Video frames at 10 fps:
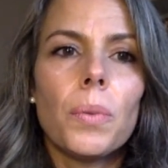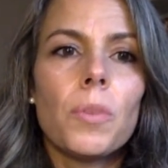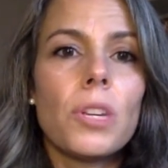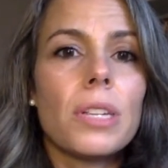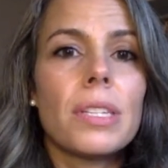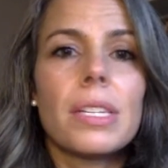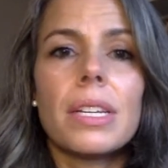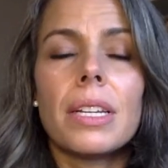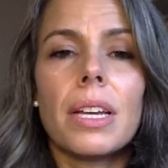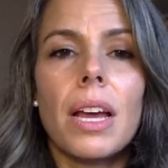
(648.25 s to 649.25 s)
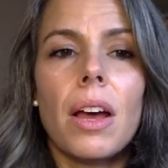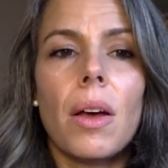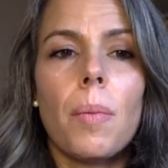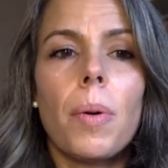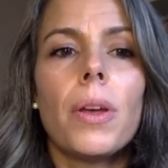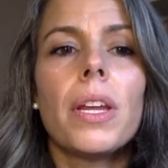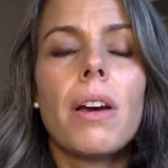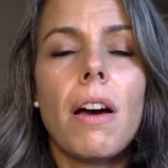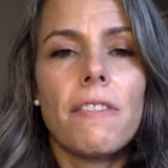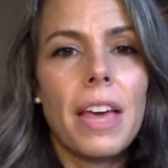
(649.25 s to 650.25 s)
just putting
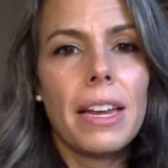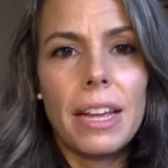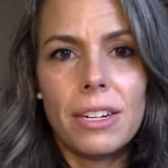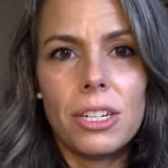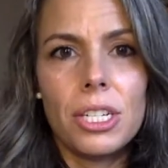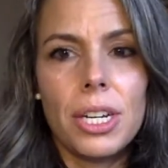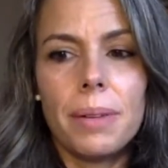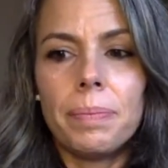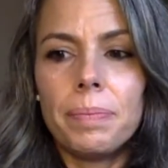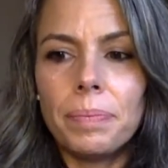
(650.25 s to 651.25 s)
off that energy